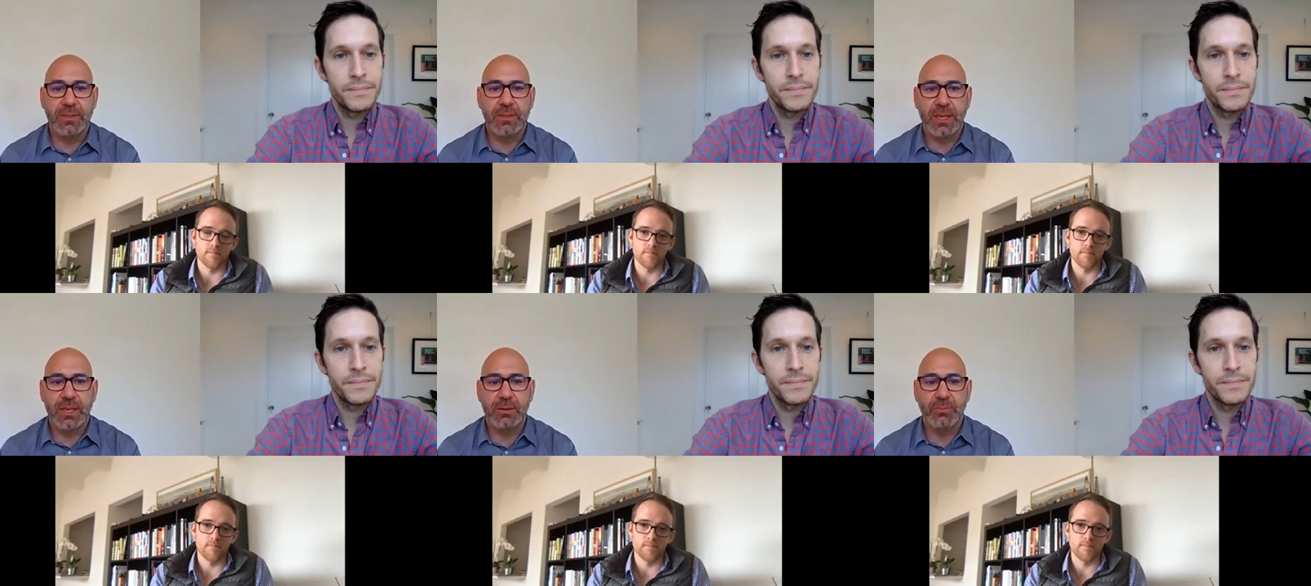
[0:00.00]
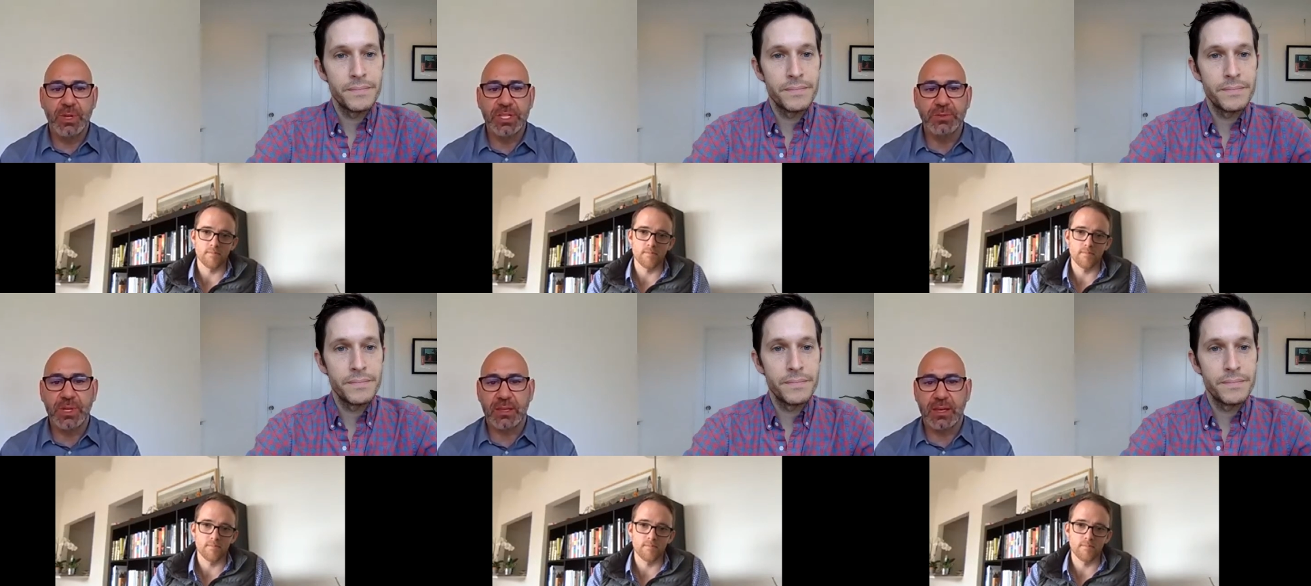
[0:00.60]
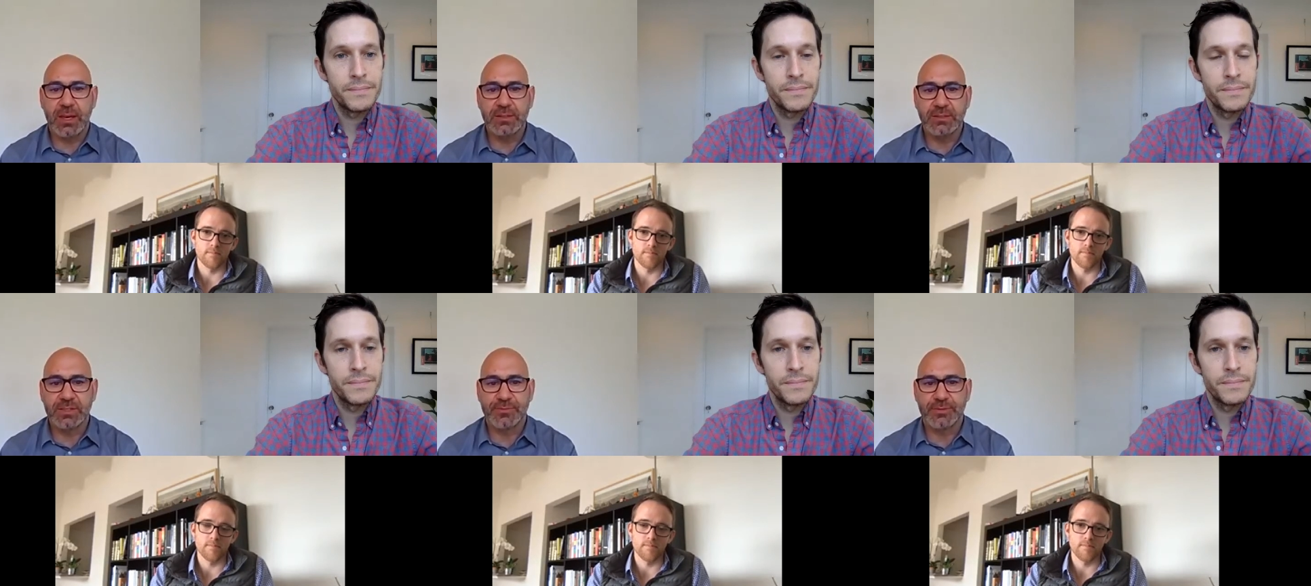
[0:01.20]
Speaker 1: and then we do get
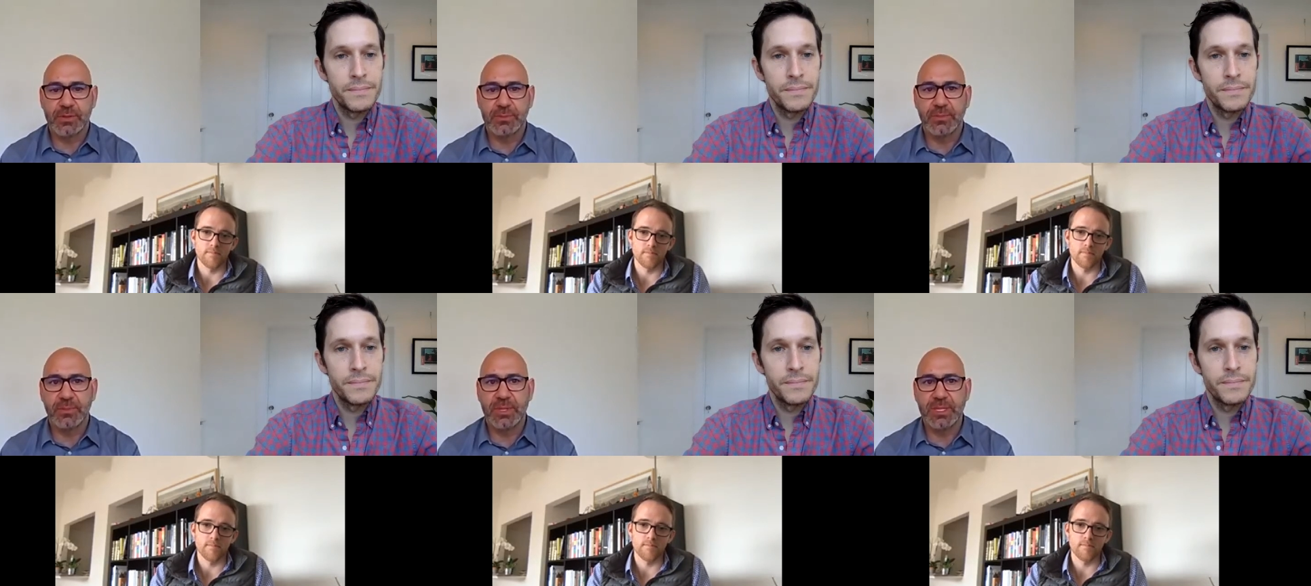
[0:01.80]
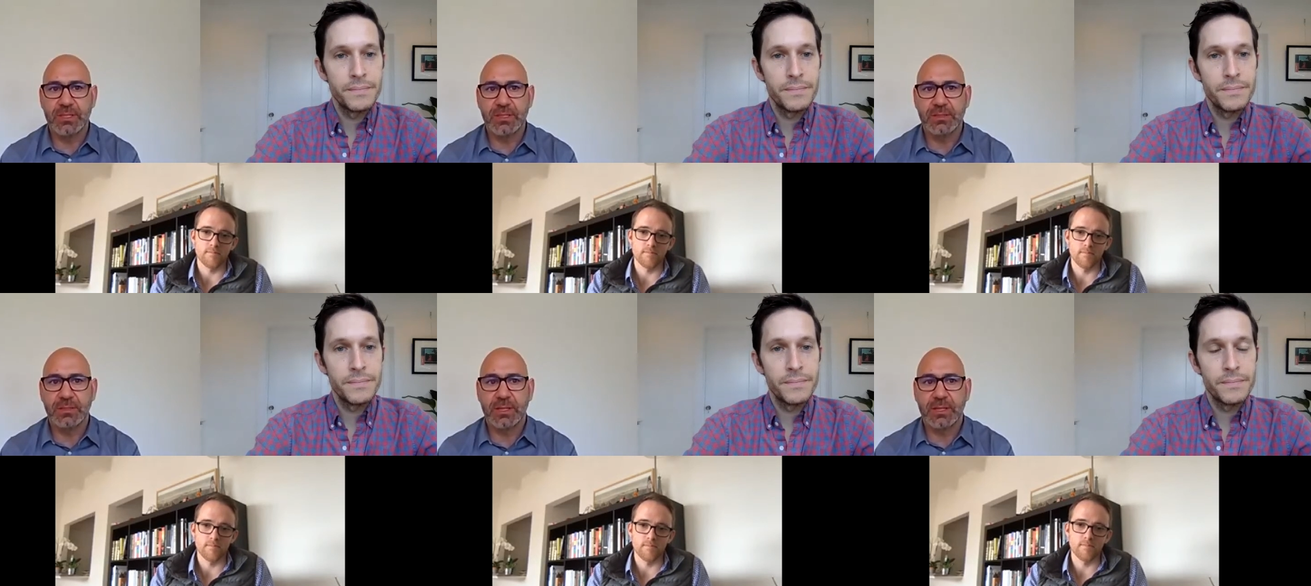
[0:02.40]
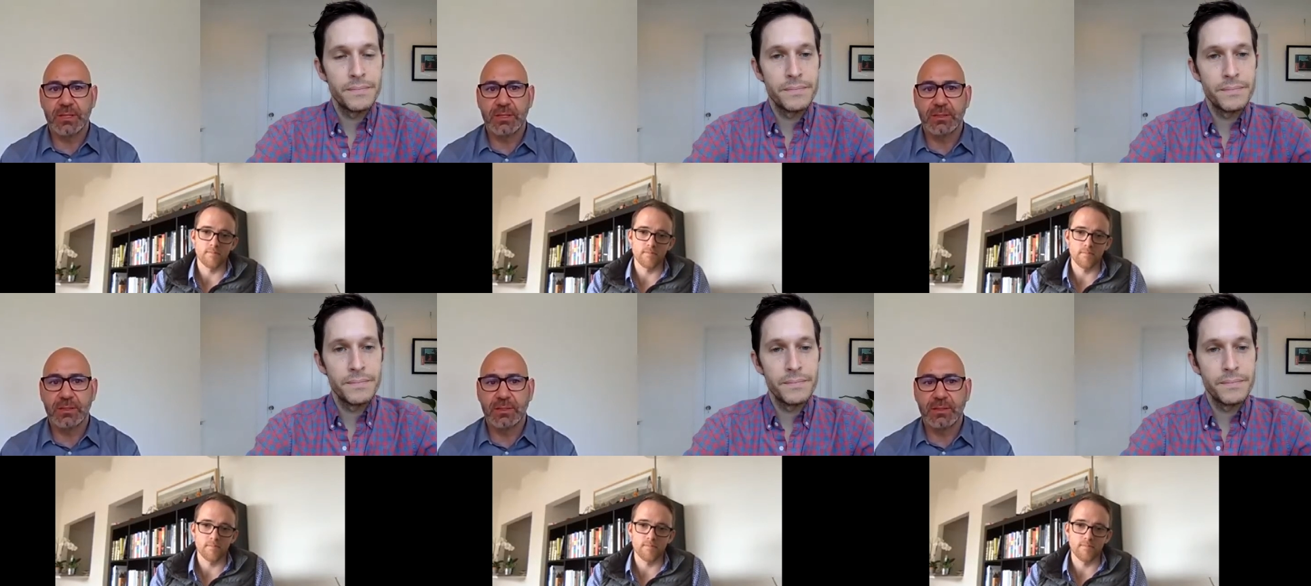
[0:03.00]
guidance from the uh,